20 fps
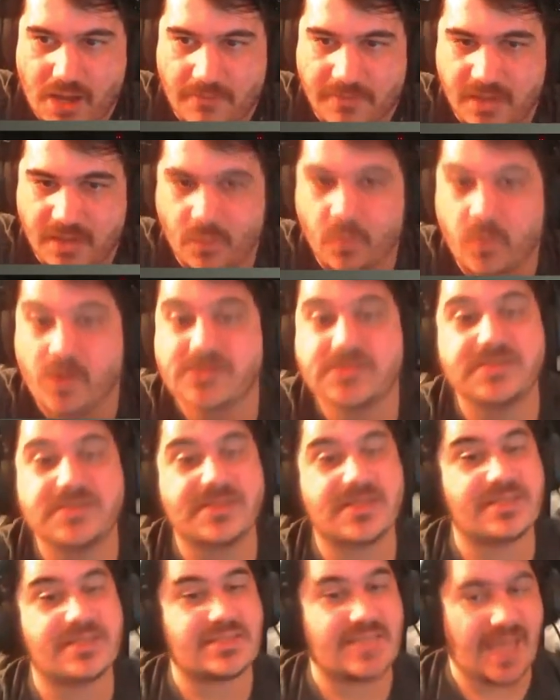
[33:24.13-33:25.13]
It wasn't
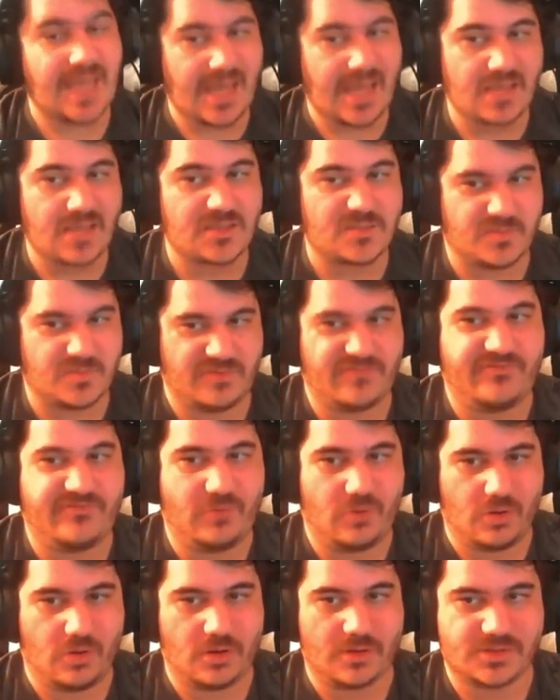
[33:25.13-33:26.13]
contained
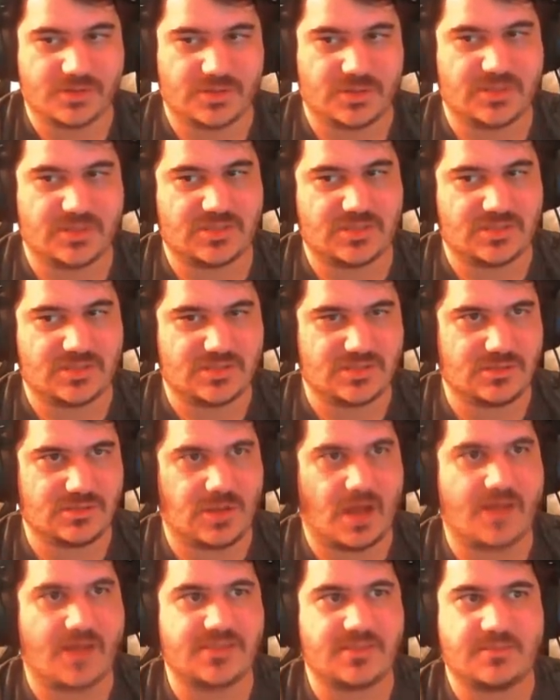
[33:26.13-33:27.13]
before, so this is
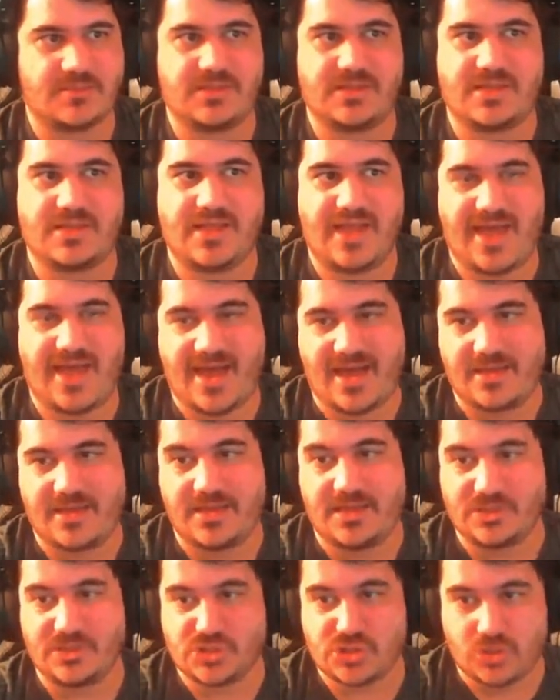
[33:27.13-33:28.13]
not something that they had
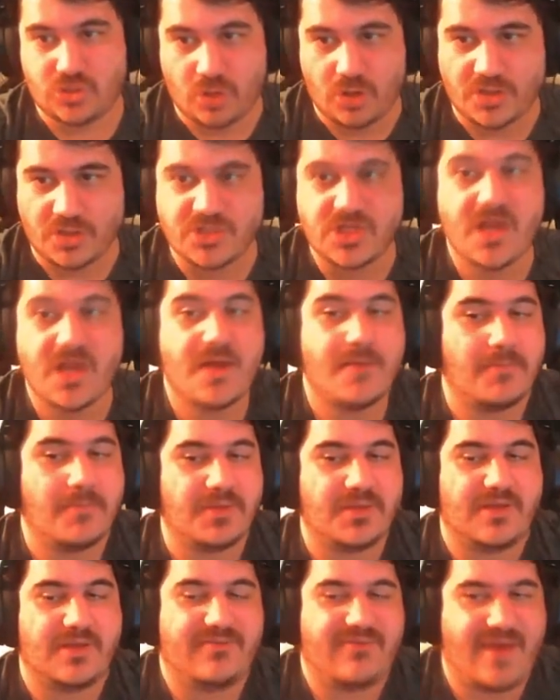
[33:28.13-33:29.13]
in storage,
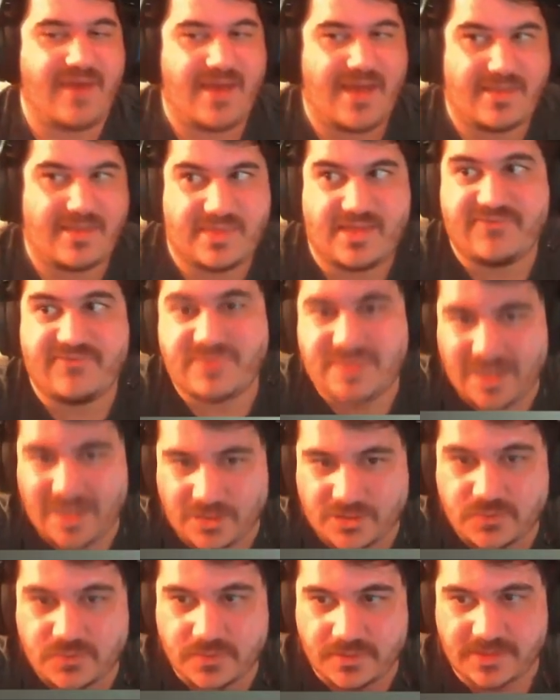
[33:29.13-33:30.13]
but they've
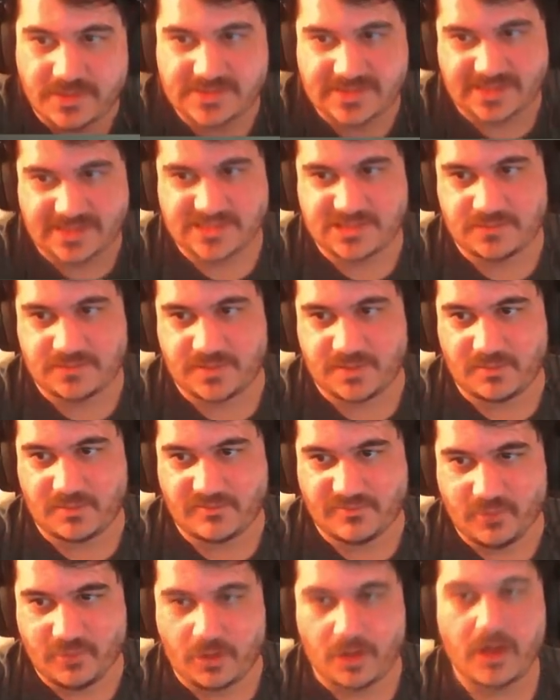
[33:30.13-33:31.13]
dealt with this SCP
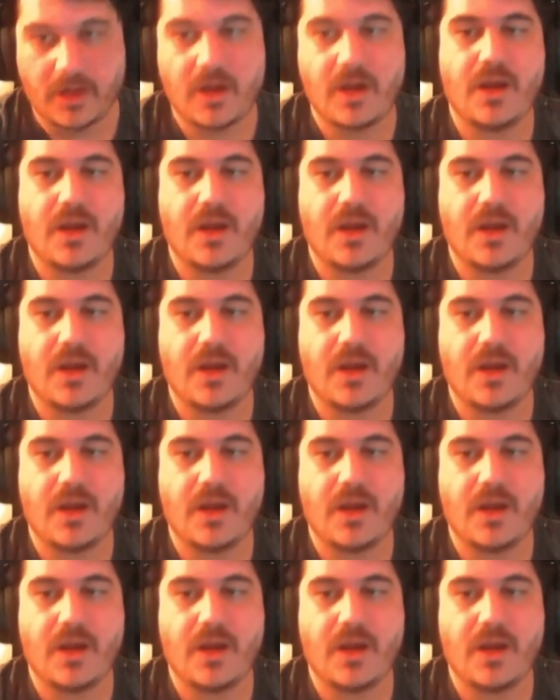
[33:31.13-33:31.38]
before.